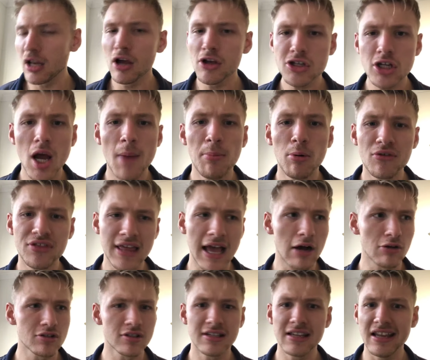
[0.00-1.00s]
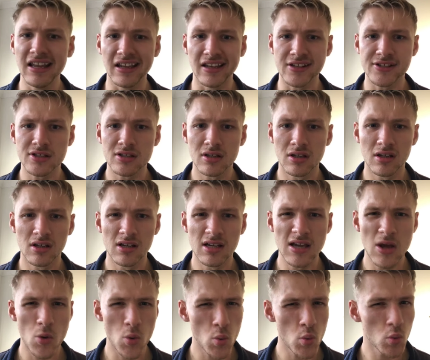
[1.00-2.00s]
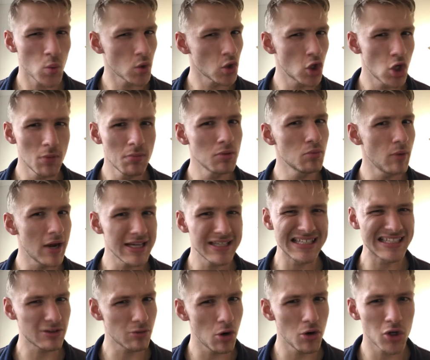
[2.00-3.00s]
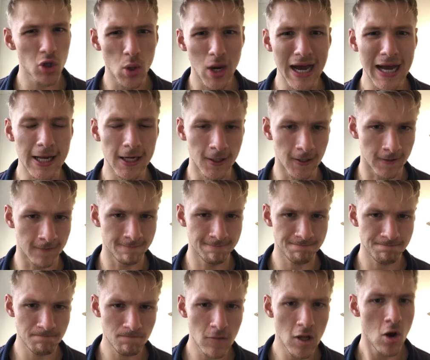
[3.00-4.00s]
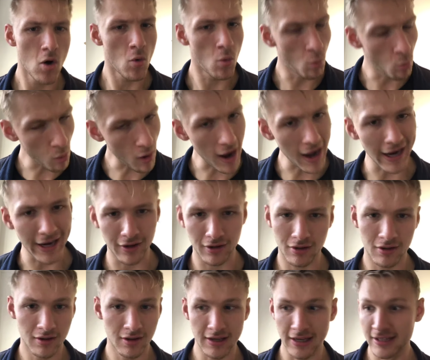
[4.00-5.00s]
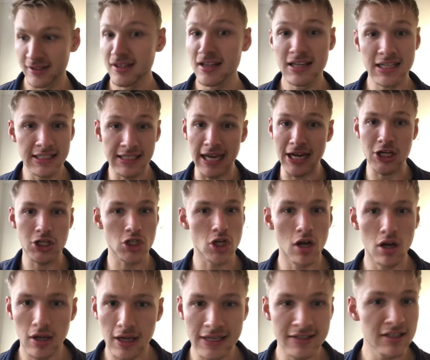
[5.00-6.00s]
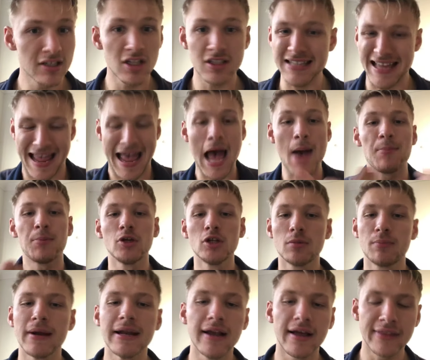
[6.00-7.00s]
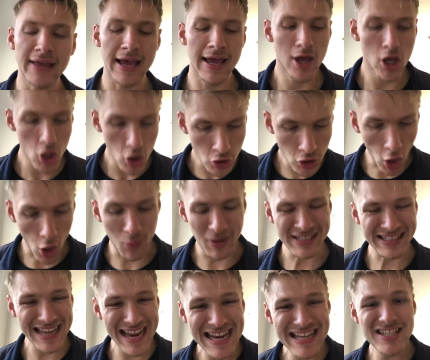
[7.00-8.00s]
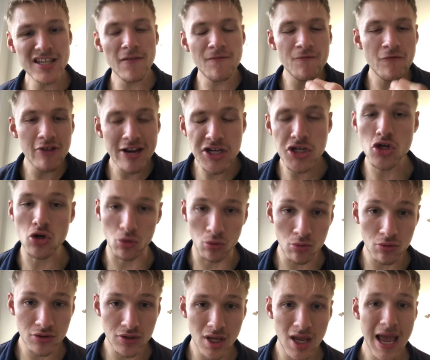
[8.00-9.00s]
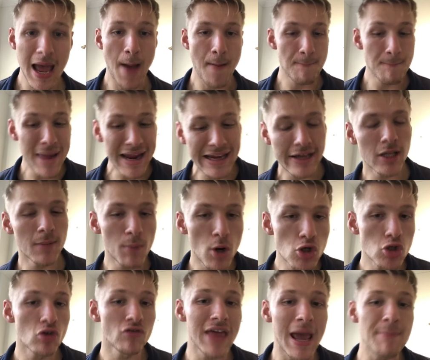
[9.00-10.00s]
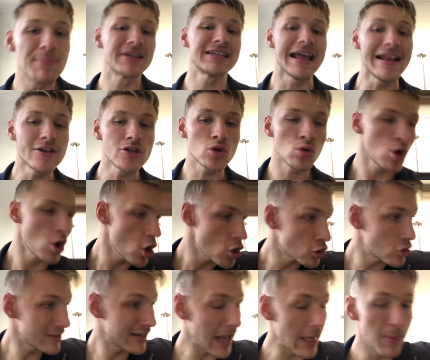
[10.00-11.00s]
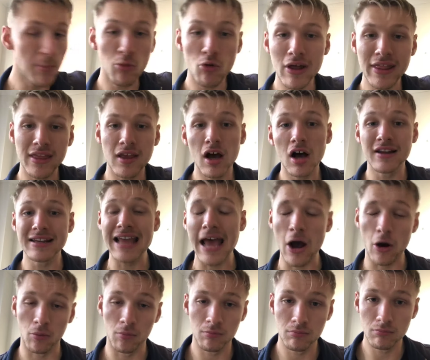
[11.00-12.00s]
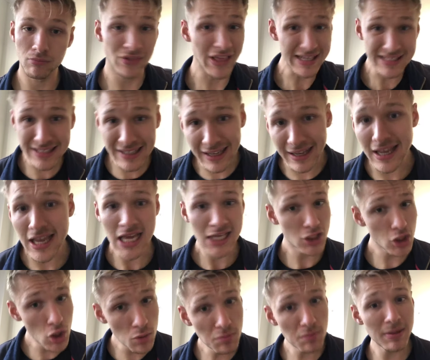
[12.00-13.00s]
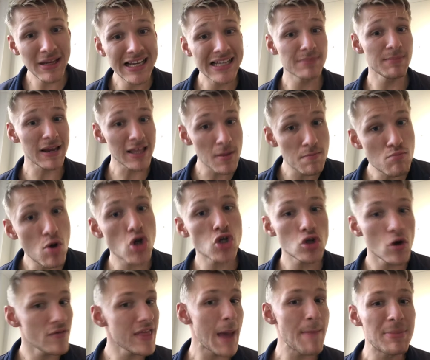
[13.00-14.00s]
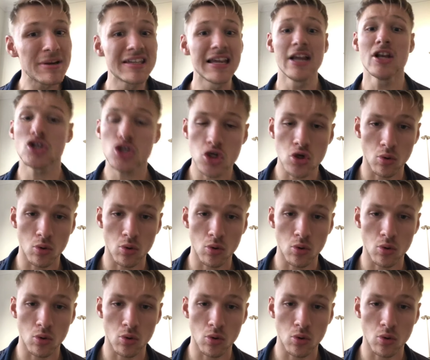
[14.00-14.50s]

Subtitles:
couple thousand years, human race has grown quite a lot. Why? Is it nature? Is it just happened to be like that? No, it's individuals making the most of their potential to get them where they are now. That's it. It's human beings make the most of their potential.